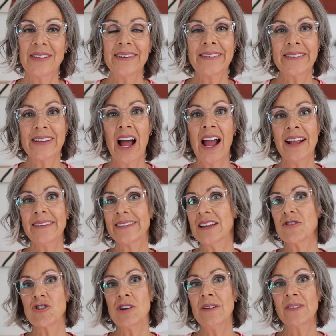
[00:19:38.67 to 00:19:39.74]
the signs
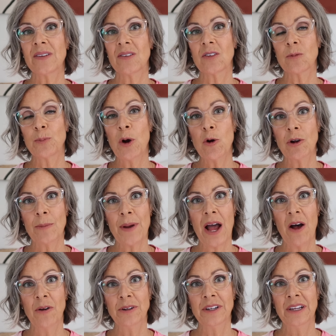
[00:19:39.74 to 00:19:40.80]
that Jesus spoke
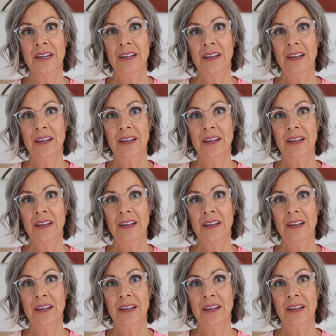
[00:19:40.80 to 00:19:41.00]
about